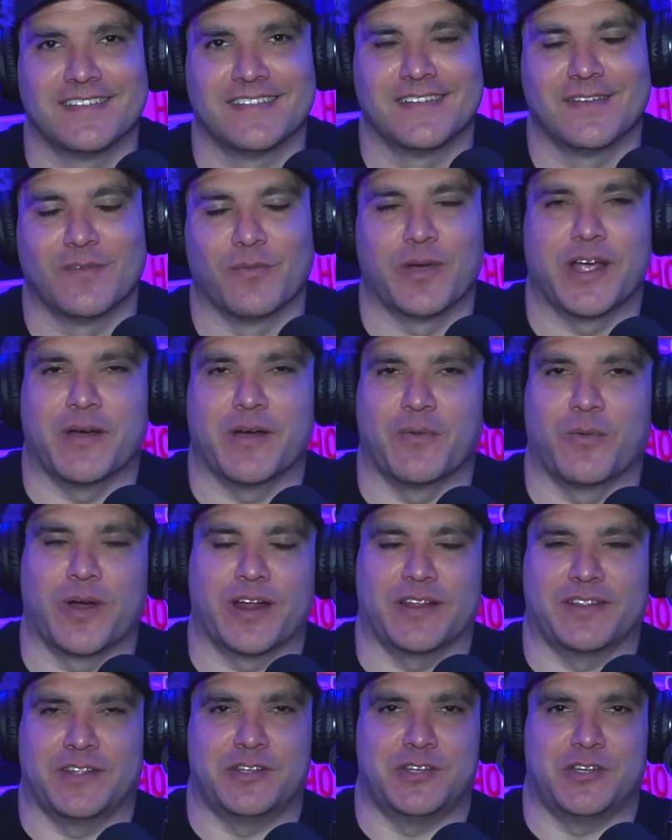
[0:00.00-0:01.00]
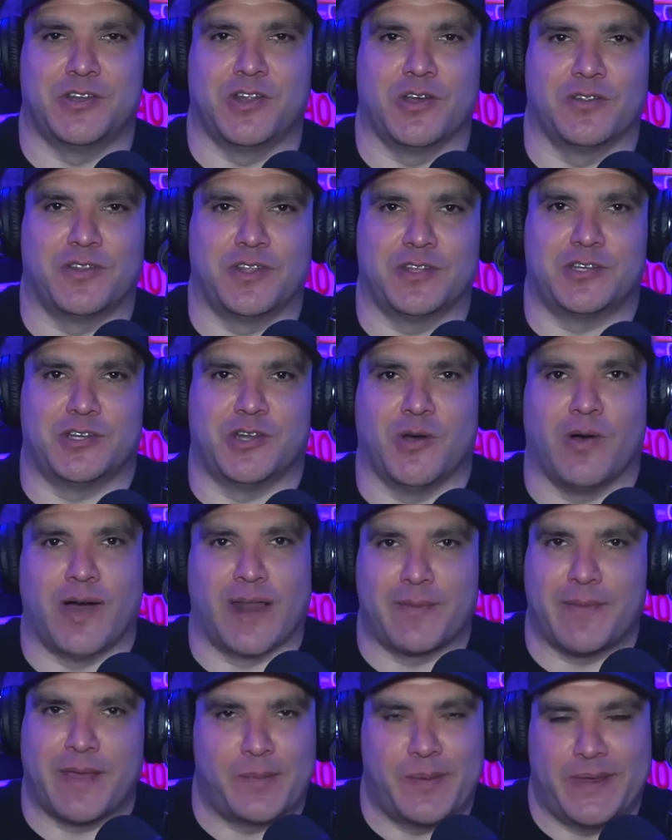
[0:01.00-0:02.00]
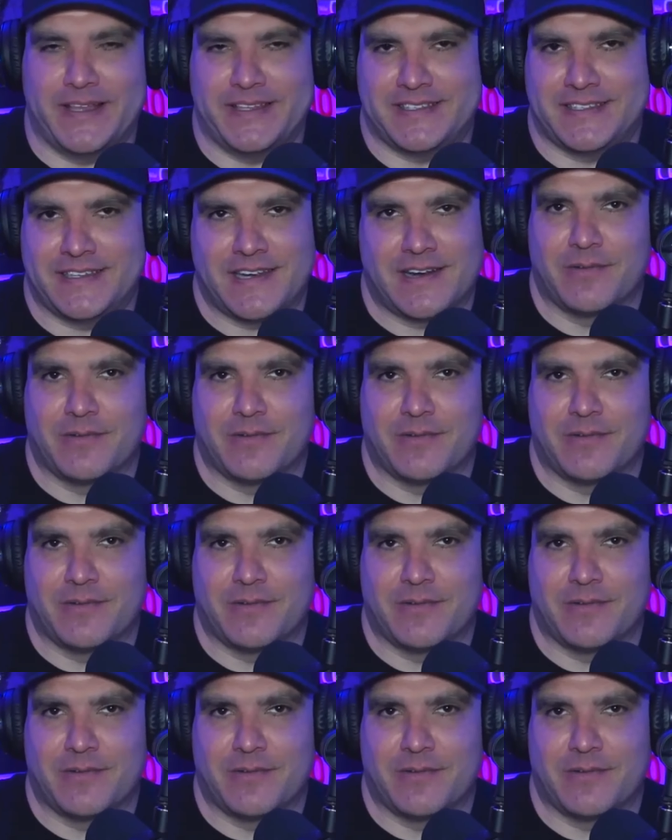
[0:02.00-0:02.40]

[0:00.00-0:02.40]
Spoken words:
Where did you know how to make pizza,